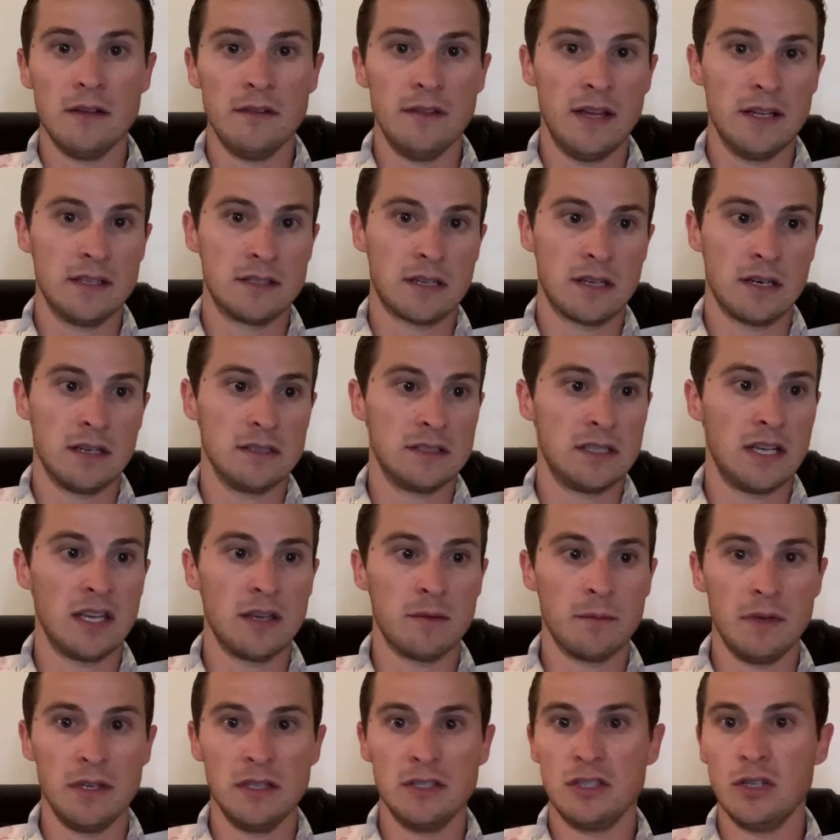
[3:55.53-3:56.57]
That's going to
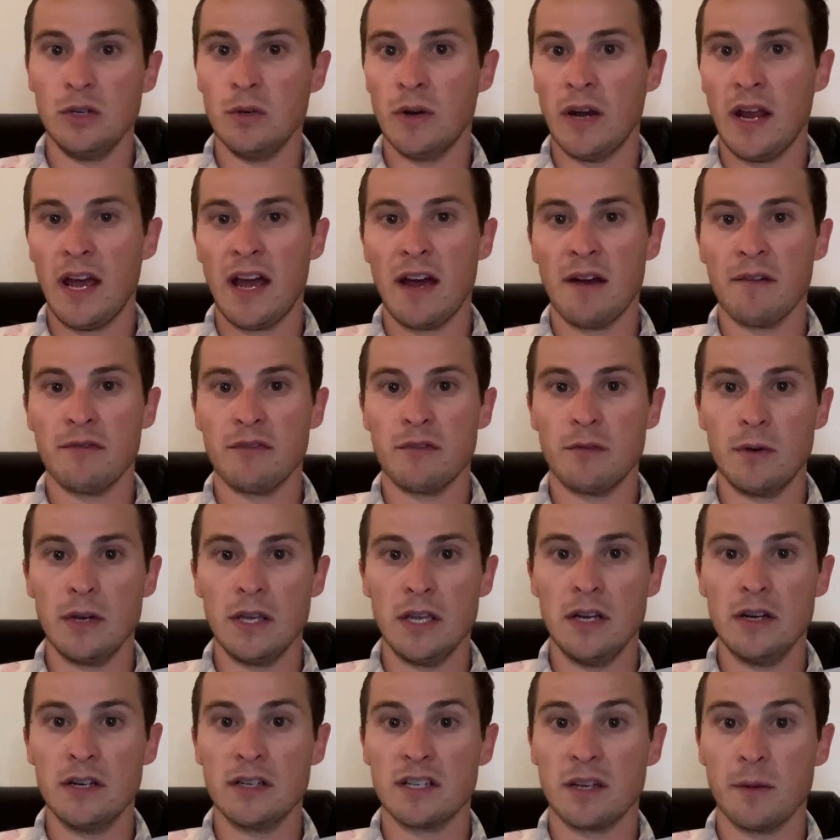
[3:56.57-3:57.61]
take me 2.5, 3
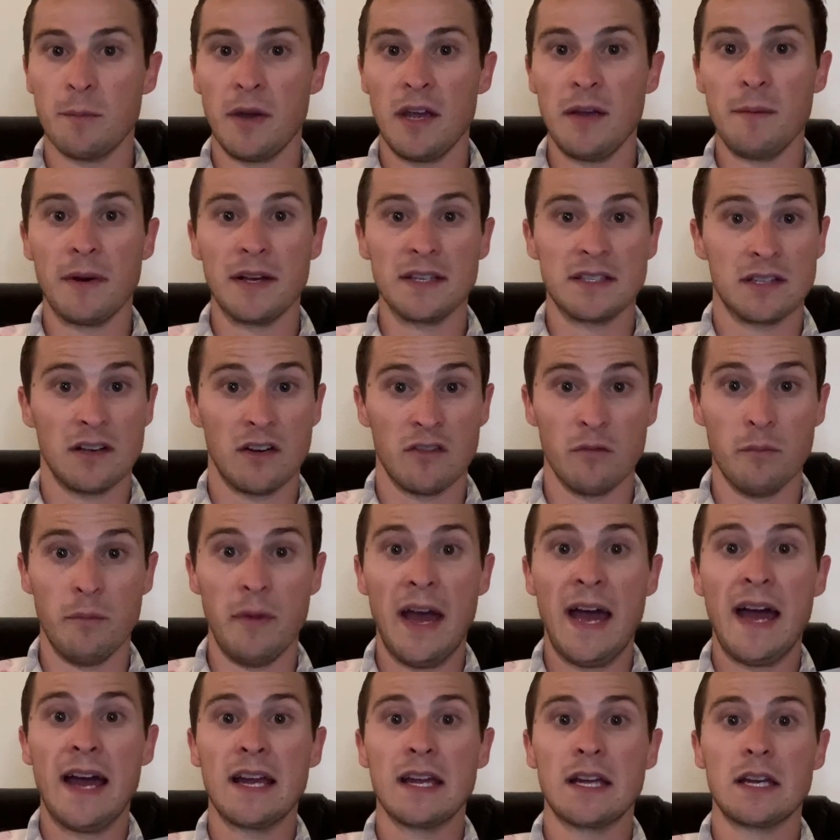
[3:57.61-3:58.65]
years to pay myself
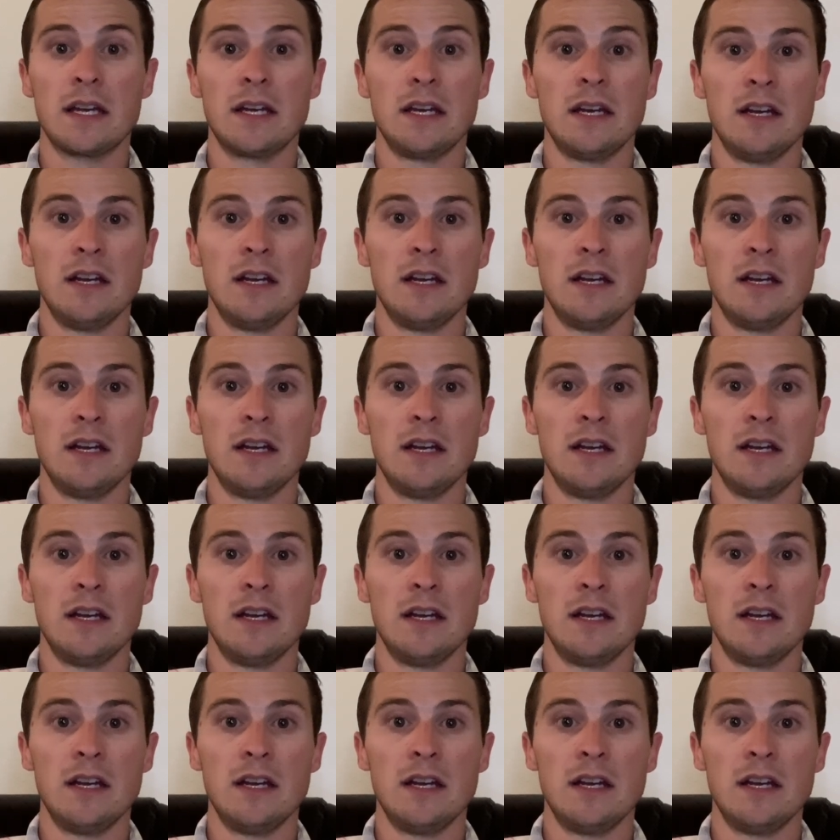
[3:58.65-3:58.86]
back.